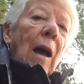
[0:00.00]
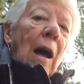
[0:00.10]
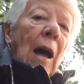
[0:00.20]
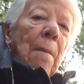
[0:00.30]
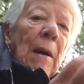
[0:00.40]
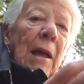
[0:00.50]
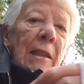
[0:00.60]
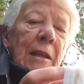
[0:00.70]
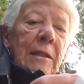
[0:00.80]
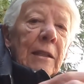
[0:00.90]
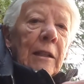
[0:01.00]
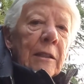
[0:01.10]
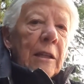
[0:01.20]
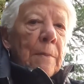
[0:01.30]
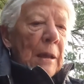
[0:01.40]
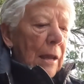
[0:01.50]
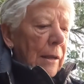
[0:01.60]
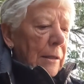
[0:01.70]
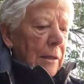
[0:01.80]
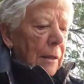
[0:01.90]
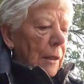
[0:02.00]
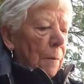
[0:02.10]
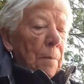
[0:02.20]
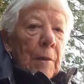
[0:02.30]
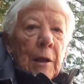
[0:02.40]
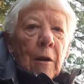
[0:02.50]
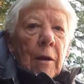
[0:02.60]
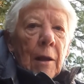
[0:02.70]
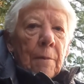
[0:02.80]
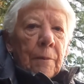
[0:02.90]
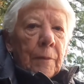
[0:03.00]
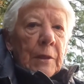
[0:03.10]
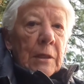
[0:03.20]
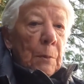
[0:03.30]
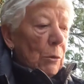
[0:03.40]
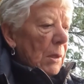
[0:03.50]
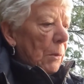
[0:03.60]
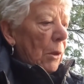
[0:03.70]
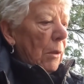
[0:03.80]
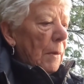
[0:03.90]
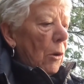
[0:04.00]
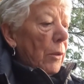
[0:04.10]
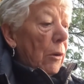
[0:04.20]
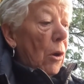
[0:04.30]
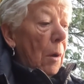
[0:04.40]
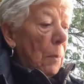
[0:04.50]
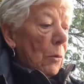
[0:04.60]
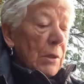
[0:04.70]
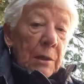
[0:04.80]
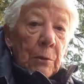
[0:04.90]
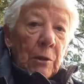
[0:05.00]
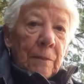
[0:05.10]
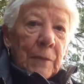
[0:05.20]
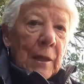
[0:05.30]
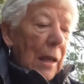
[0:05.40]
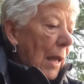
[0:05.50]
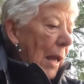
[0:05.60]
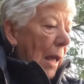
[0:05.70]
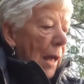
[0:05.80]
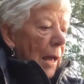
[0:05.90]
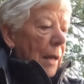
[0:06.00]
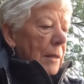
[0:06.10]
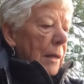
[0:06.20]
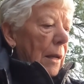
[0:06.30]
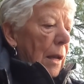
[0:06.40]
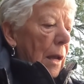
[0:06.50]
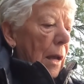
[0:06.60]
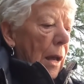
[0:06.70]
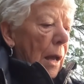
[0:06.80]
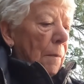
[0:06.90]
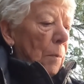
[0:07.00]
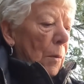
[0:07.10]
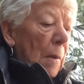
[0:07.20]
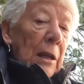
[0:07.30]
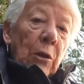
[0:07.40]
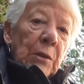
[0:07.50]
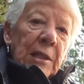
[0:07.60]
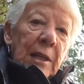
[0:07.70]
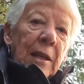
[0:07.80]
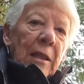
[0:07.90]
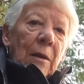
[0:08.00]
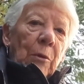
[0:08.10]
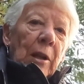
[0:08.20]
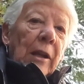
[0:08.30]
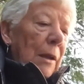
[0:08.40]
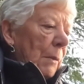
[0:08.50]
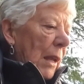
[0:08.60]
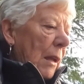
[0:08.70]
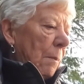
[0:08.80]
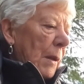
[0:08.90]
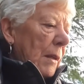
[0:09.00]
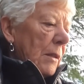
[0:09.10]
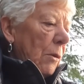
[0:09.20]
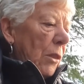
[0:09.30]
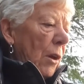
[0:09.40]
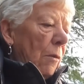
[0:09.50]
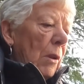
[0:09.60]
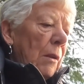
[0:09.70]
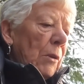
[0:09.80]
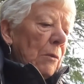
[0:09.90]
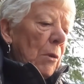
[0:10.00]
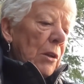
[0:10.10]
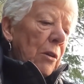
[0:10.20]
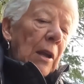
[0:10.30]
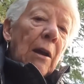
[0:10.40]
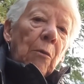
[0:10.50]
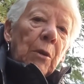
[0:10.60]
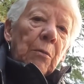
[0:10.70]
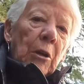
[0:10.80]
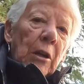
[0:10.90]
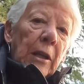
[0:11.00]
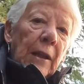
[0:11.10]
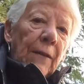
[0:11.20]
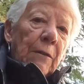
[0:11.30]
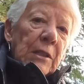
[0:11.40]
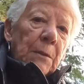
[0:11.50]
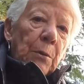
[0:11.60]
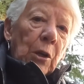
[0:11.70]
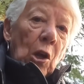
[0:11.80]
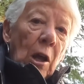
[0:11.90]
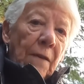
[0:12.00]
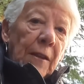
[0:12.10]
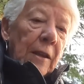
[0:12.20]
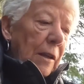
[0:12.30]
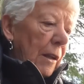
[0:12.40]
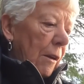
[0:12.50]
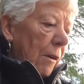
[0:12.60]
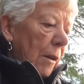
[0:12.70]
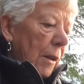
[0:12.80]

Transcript: I buy these little tea bags. They're disposable, or they're compostable, and I put my loose tea in them when I come camping. So I thought, well, I'm going to wonder how it would work if I was to put coffee in here.